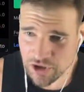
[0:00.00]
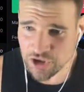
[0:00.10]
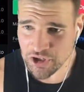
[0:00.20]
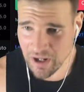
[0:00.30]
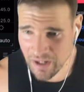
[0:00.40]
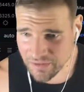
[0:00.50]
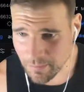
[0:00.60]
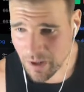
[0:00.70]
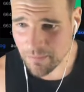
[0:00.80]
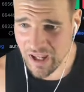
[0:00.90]
Shout out to
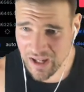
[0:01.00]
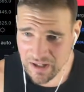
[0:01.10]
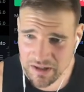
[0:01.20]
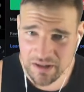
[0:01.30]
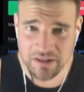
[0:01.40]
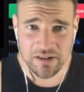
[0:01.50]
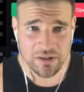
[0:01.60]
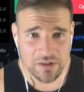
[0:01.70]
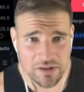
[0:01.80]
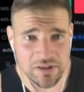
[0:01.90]
my man
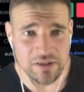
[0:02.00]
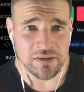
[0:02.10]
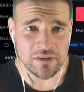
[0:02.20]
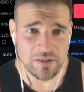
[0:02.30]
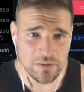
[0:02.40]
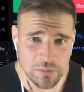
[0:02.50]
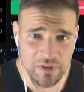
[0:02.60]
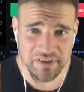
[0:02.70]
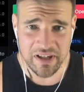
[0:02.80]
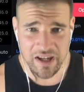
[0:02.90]

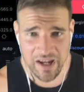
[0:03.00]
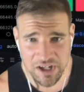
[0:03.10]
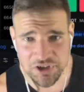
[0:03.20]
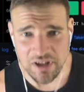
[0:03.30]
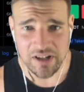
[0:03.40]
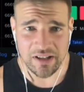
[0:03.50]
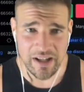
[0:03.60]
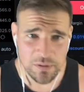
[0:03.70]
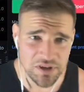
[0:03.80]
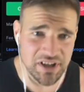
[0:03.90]
with the Asian
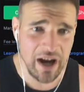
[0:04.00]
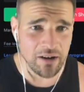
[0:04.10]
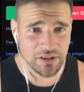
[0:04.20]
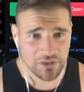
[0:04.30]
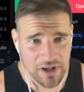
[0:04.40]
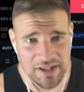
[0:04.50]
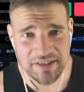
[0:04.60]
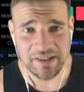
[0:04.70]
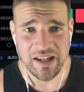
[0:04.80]
language character as the